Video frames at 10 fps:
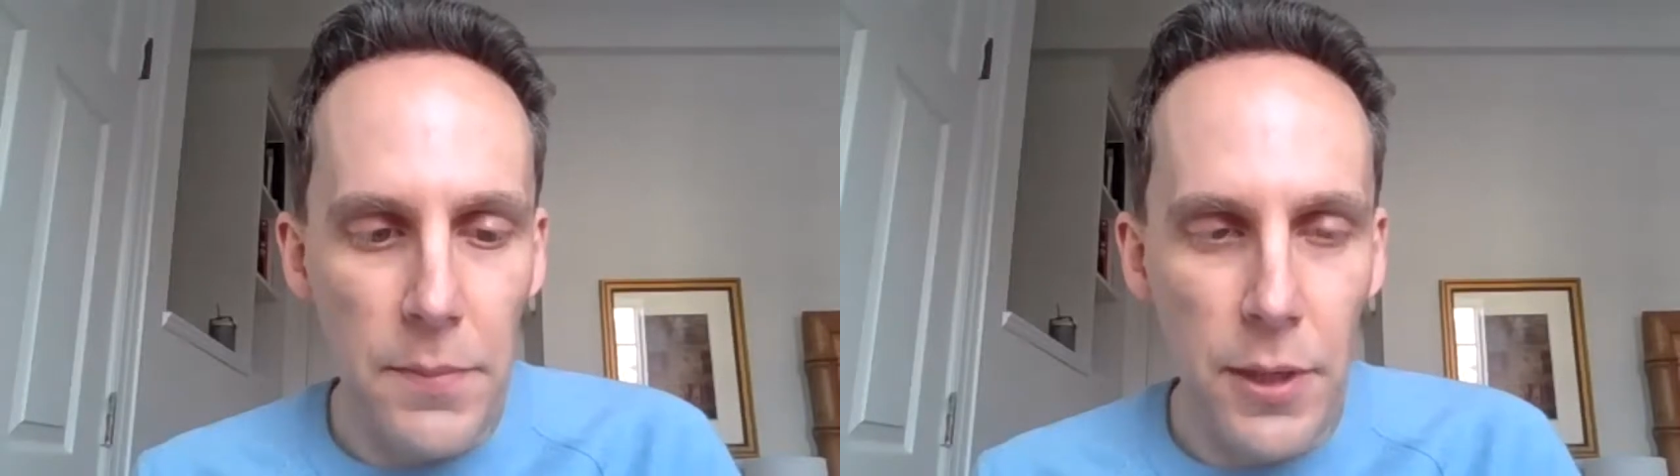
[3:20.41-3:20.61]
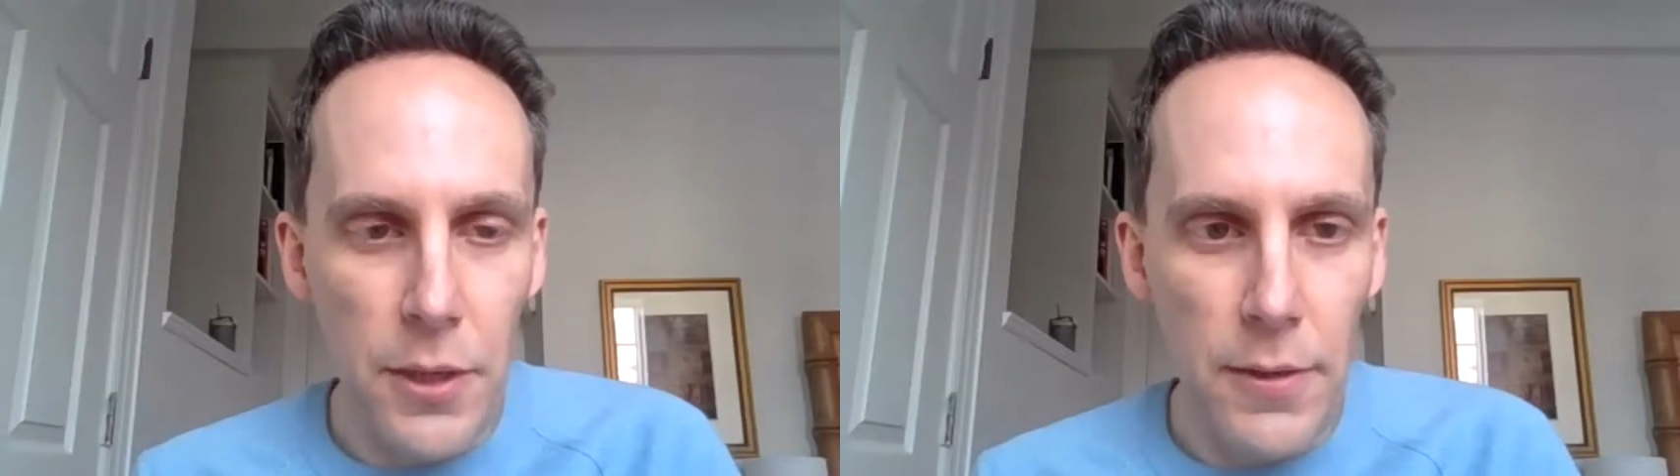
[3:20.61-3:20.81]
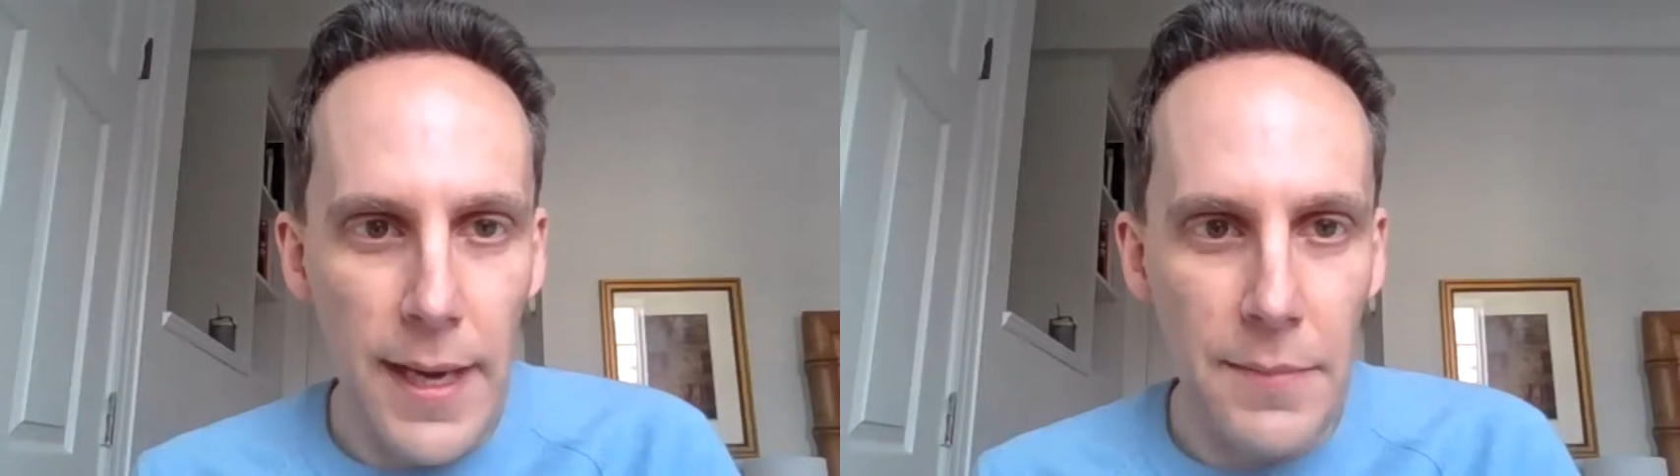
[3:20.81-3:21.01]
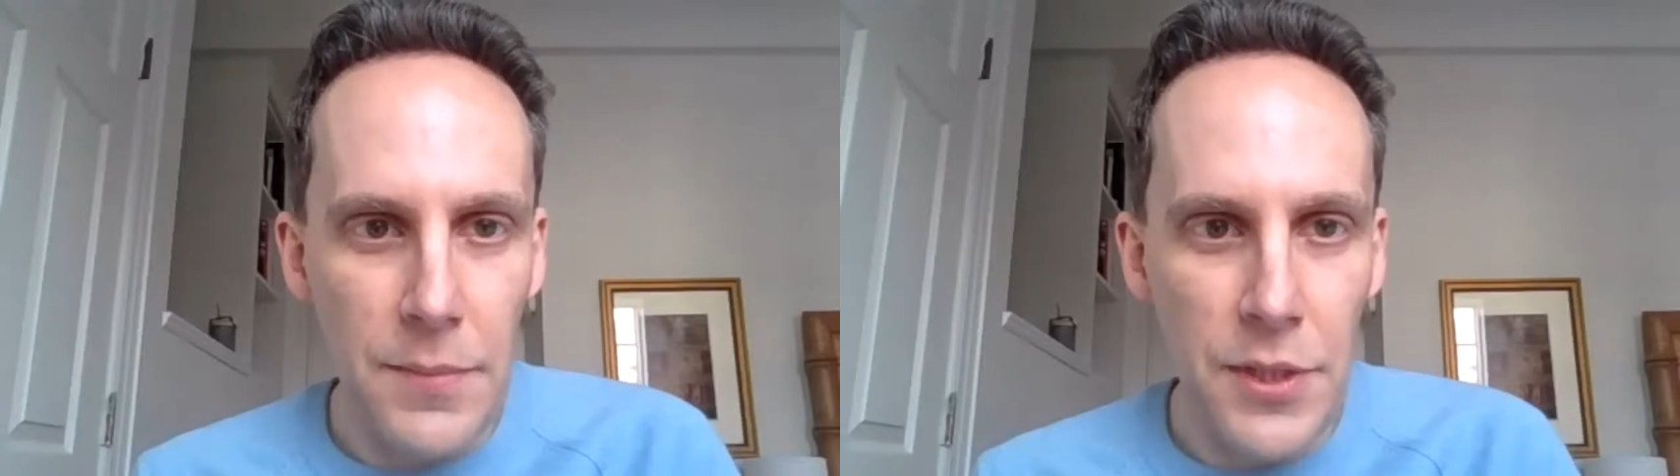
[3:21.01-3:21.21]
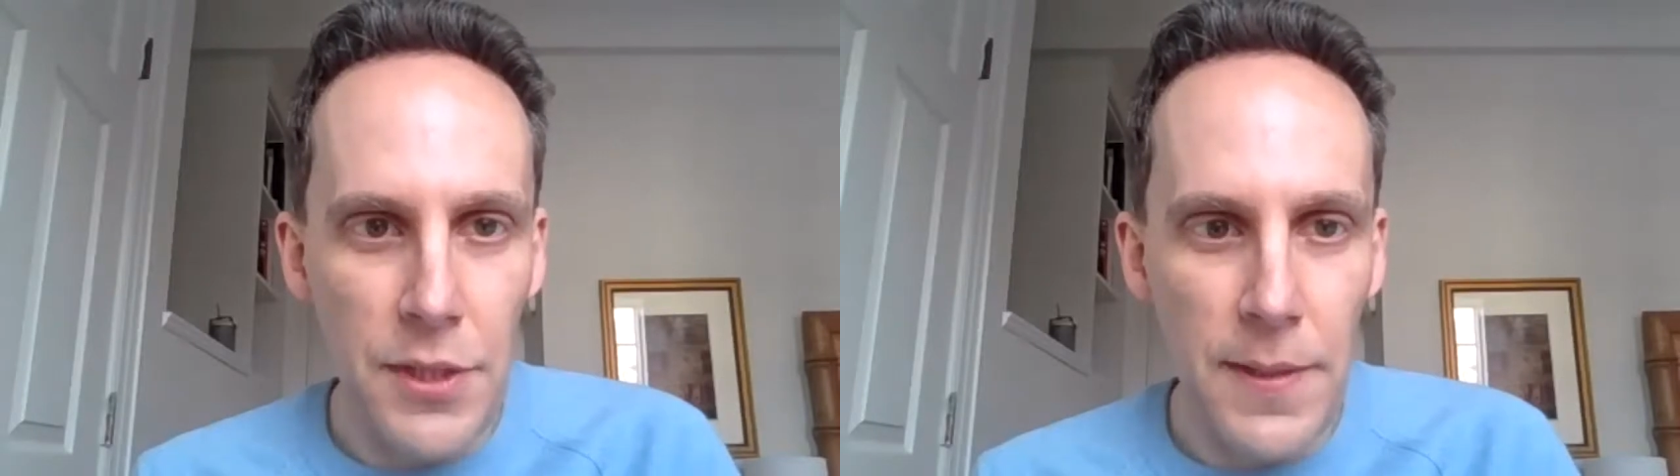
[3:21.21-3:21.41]

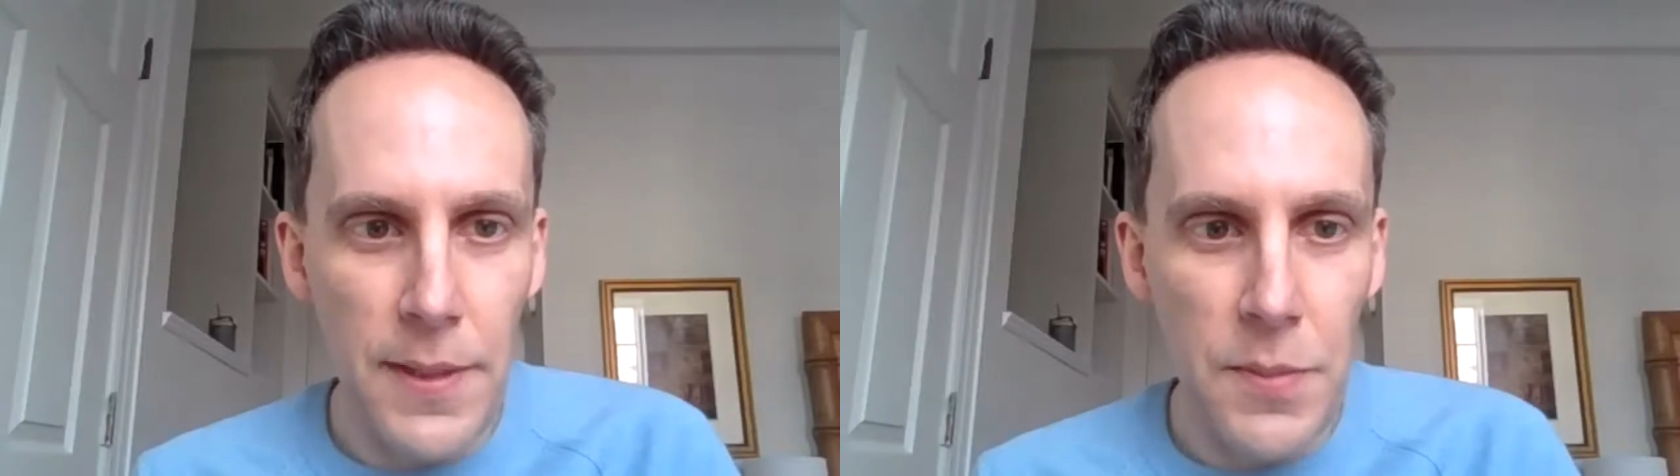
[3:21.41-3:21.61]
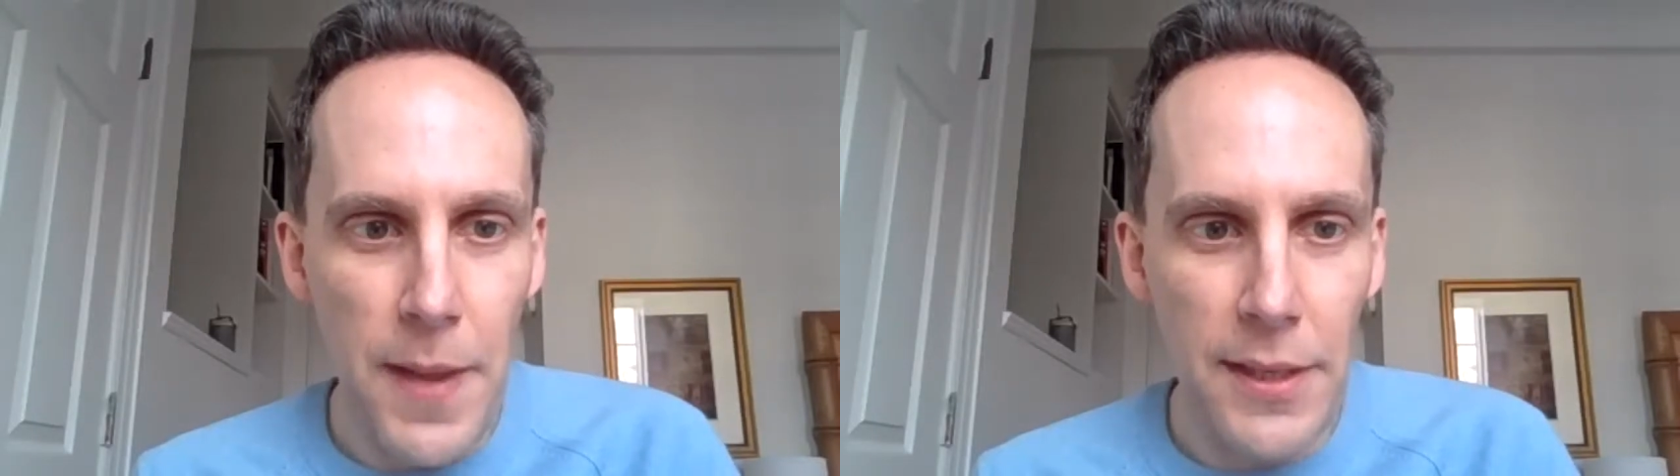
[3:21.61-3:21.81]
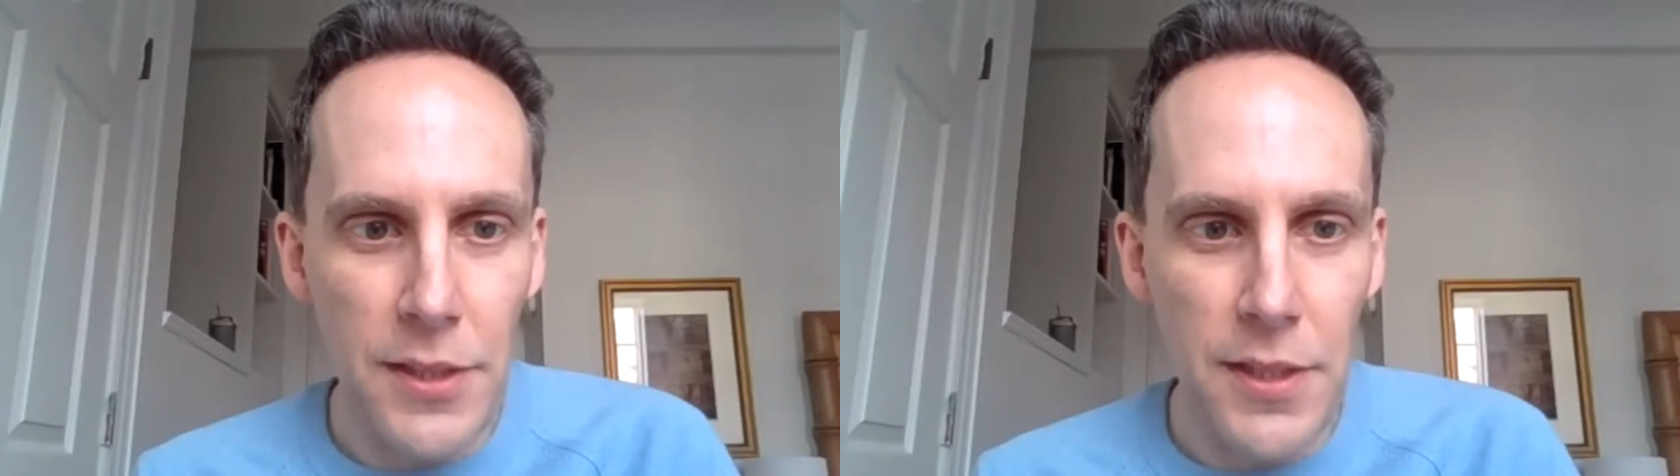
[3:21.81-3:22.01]
programs do you expect,